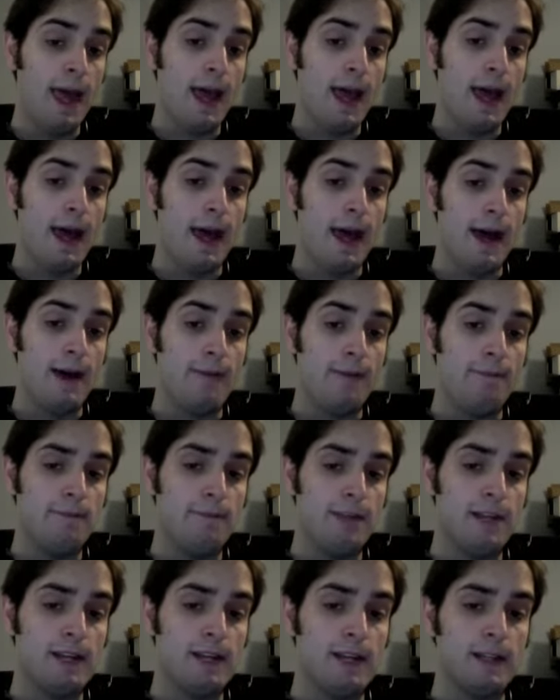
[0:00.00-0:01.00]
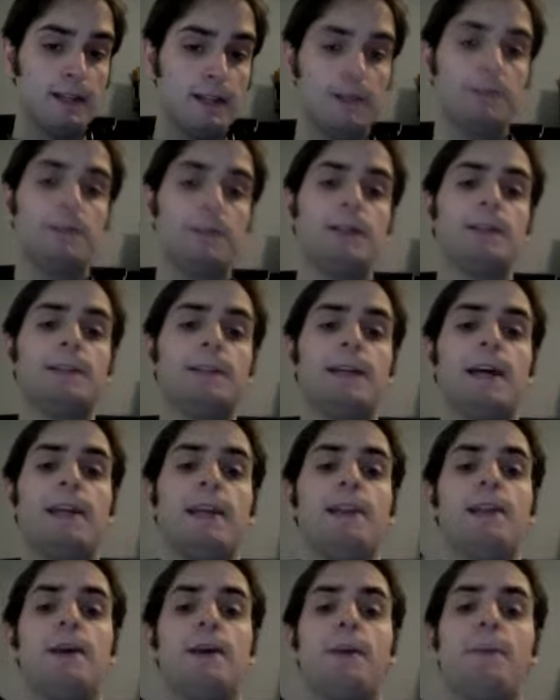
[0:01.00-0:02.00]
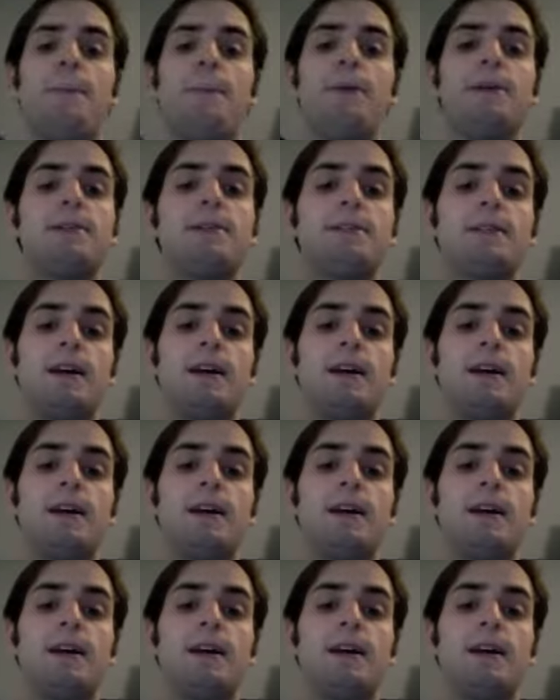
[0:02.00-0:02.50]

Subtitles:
I got a little tongue-tied there, but